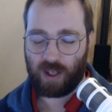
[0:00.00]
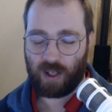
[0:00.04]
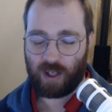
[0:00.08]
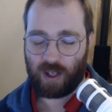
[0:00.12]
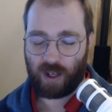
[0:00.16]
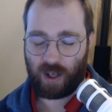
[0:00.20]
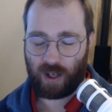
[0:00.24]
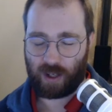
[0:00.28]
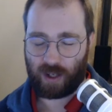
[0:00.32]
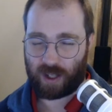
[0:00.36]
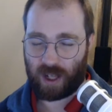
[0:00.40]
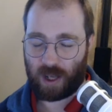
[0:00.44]

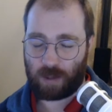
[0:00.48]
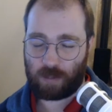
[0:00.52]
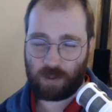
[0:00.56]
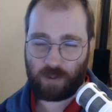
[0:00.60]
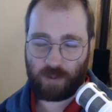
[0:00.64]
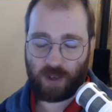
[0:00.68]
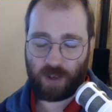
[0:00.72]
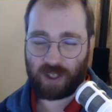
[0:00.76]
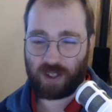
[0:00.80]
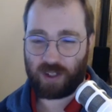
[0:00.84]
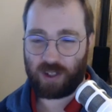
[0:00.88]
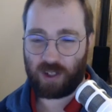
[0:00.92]
a couple of
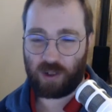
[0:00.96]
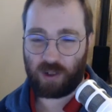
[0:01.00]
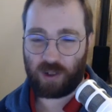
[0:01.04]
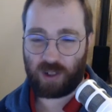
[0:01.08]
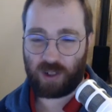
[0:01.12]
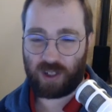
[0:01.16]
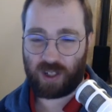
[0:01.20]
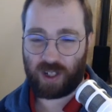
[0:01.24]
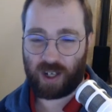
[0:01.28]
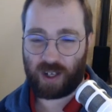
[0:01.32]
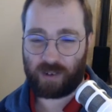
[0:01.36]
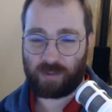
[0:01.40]
other new
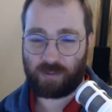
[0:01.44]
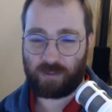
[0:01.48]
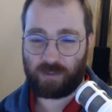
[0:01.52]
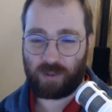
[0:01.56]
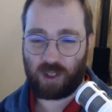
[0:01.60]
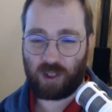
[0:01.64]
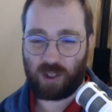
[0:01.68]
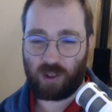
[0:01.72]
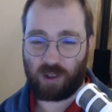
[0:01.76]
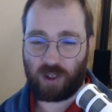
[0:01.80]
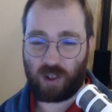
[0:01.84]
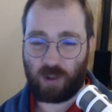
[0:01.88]
stuff.
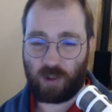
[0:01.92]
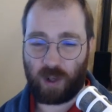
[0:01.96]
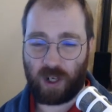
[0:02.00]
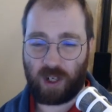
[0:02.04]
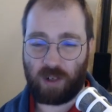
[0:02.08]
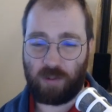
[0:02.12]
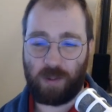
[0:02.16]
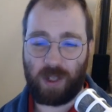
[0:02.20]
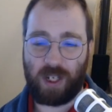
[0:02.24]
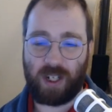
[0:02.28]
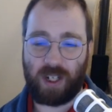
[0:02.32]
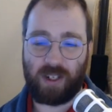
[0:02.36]
She also
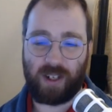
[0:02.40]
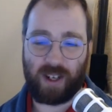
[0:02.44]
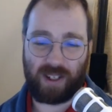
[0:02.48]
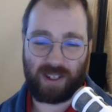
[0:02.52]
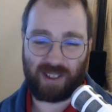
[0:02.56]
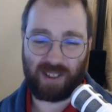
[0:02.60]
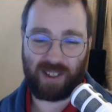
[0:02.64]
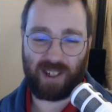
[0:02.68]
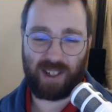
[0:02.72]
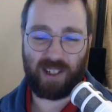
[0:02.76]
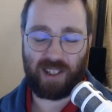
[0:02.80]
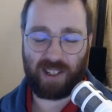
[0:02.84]
wanted me to take
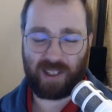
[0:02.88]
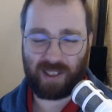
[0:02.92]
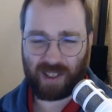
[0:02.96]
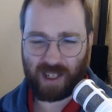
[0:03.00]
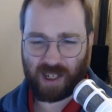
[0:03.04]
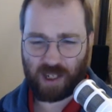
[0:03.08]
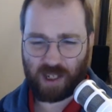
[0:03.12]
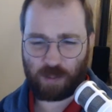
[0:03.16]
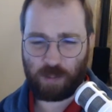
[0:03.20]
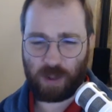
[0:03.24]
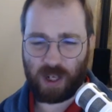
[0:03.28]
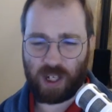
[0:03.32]
slightly
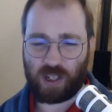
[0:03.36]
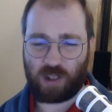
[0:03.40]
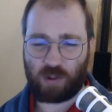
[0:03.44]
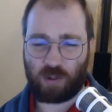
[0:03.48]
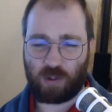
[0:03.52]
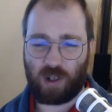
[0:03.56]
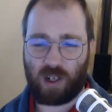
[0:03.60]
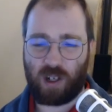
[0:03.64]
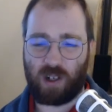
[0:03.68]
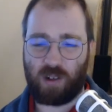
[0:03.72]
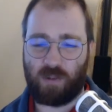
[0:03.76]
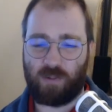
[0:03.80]
less
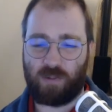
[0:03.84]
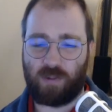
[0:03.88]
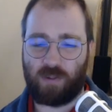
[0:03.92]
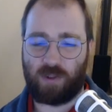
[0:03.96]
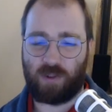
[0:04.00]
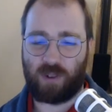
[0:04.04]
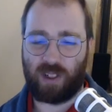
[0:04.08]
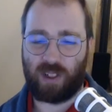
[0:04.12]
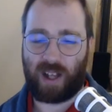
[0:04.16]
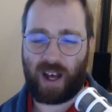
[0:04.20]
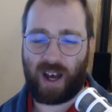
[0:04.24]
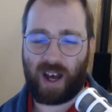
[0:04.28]

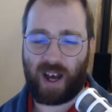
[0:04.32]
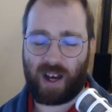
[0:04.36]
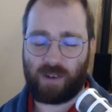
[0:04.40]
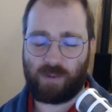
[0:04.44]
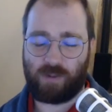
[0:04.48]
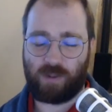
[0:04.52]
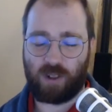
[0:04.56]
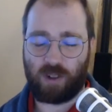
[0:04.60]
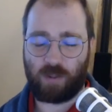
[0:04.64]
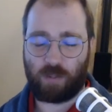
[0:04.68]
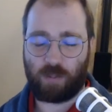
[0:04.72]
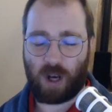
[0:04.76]
B12,
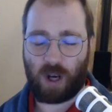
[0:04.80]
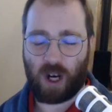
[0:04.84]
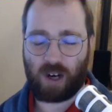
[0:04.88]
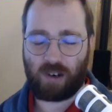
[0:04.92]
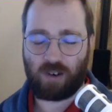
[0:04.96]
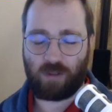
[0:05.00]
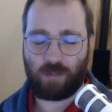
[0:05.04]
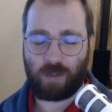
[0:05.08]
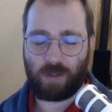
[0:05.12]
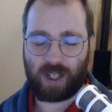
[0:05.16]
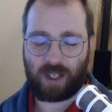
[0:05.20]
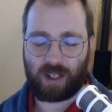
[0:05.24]
half of the
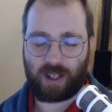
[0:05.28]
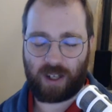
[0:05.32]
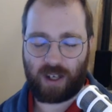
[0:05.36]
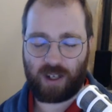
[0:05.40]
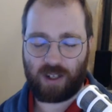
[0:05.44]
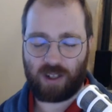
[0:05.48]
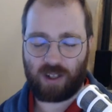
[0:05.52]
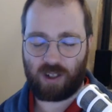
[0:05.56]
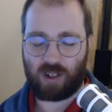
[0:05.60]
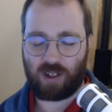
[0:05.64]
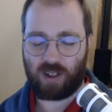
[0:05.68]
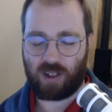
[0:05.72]
pyro
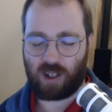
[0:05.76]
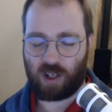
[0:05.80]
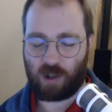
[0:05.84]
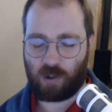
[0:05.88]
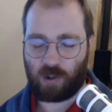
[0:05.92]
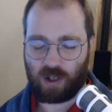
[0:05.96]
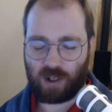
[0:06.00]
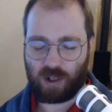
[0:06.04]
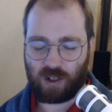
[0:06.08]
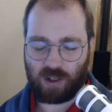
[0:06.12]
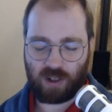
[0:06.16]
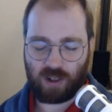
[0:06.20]
medication, so
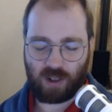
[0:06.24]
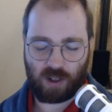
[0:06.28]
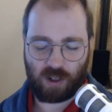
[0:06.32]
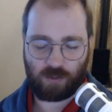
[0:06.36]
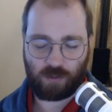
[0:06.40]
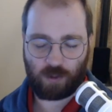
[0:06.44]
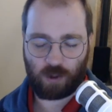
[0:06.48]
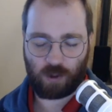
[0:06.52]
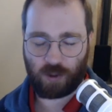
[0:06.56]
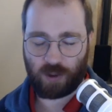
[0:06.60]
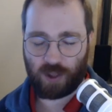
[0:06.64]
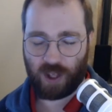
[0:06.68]
on and so
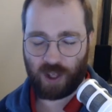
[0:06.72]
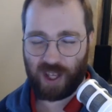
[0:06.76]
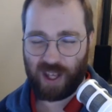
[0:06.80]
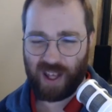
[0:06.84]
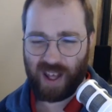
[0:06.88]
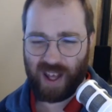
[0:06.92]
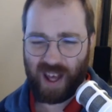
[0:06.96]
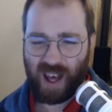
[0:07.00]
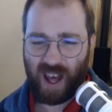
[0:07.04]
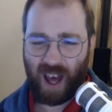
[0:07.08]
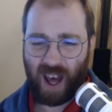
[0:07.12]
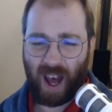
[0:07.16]
forth.
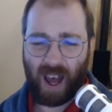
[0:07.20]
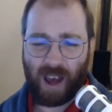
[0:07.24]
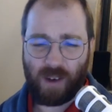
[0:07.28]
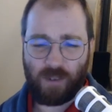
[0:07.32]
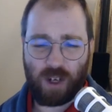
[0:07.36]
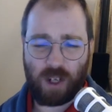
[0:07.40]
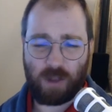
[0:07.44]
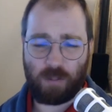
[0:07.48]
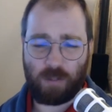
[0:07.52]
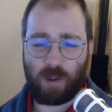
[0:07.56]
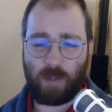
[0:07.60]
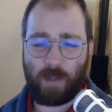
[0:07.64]
I
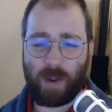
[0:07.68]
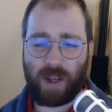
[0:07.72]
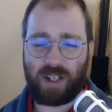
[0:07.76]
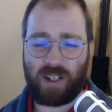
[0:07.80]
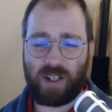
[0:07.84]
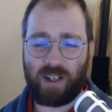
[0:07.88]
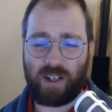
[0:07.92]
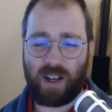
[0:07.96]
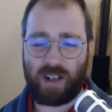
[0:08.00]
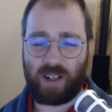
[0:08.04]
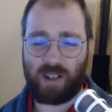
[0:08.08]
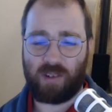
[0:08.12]
haven't
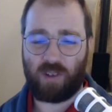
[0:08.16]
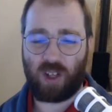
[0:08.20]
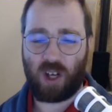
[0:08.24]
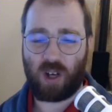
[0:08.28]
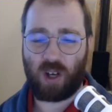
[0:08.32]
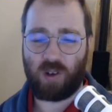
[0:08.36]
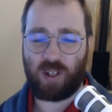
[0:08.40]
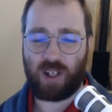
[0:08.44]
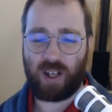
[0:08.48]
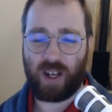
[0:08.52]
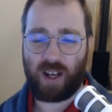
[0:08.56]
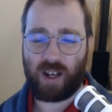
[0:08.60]
implemented any of
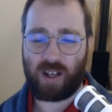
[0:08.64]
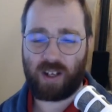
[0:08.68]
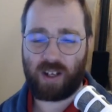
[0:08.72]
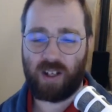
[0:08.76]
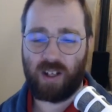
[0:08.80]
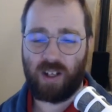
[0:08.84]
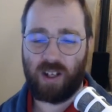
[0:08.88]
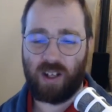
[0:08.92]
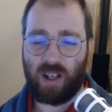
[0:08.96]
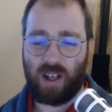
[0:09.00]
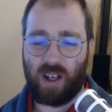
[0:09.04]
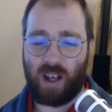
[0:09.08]
those yet,
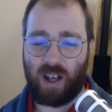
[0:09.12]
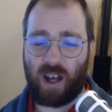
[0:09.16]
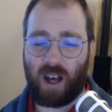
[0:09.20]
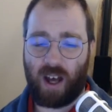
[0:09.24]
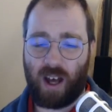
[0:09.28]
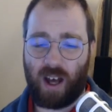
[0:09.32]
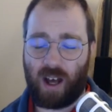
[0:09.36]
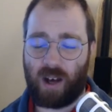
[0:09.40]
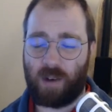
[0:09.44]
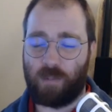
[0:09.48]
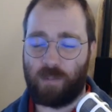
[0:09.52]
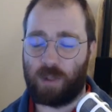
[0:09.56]

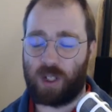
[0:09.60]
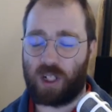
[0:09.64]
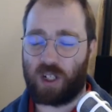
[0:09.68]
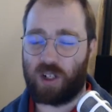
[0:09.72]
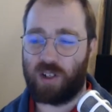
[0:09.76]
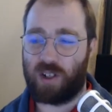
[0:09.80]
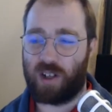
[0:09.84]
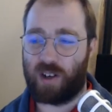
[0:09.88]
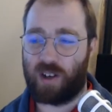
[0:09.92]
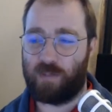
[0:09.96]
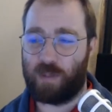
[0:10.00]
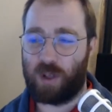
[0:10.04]

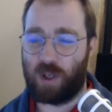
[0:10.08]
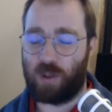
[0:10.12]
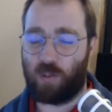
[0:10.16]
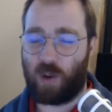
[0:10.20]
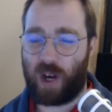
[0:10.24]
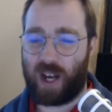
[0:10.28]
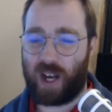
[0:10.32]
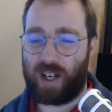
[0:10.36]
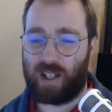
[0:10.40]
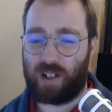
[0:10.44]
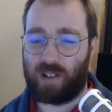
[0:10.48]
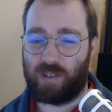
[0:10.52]
because I've been
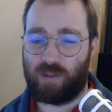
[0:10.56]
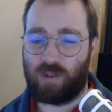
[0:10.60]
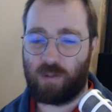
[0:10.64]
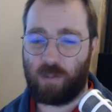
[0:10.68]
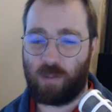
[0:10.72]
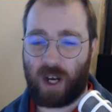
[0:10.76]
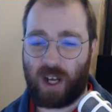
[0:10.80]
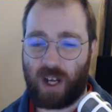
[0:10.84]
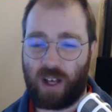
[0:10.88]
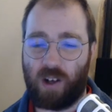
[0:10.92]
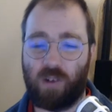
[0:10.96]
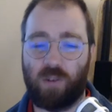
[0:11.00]
waiting for
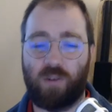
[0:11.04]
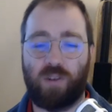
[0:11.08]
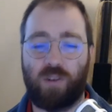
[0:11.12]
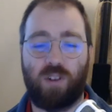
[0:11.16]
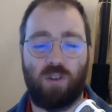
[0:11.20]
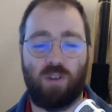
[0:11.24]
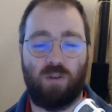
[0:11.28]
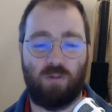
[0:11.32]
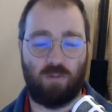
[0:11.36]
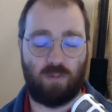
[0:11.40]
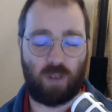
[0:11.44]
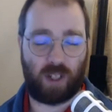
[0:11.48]
my health
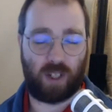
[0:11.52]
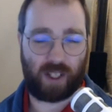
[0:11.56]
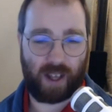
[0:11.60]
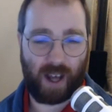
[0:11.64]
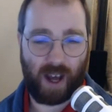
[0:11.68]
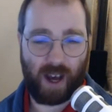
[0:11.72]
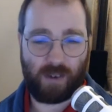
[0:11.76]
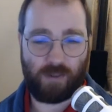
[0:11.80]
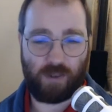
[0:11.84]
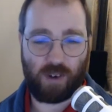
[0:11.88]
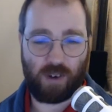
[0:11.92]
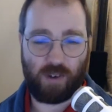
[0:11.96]
to
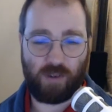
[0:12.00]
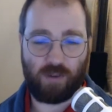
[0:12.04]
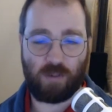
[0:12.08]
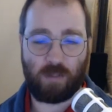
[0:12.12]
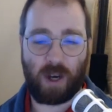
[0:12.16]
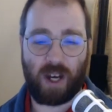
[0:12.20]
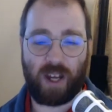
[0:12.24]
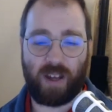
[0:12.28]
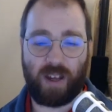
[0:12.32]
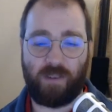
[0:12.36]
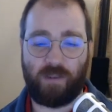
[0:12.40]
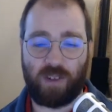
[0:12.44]
recover, for
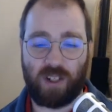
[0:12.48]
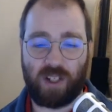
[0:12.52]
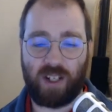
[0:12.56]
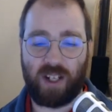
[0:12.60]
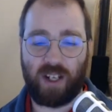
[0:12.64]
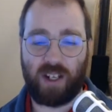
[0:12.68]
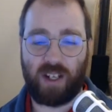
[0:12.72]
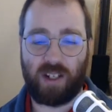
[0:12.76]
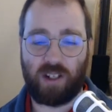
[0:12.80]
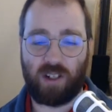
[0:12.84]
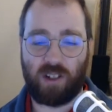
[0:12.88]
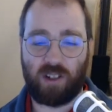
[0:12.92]
my
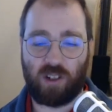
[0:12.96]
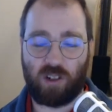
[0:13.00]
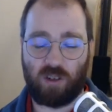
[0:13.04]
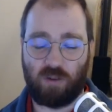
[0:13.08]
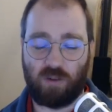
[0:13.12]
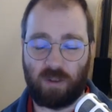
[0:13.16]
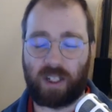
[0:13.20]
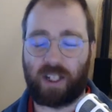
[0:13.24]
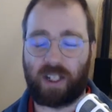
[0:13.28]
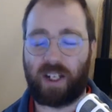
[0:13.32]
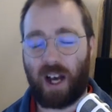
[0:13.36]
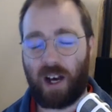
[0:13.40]
fatigue to
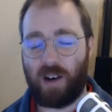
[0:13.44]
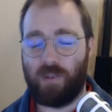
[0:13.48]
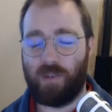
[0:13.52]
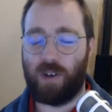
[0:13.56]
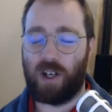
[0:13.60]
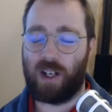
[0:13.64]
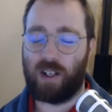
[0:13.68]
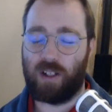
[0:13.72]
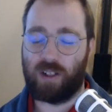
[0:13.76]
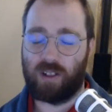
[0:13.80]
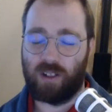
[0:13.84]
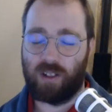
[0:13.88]
recover,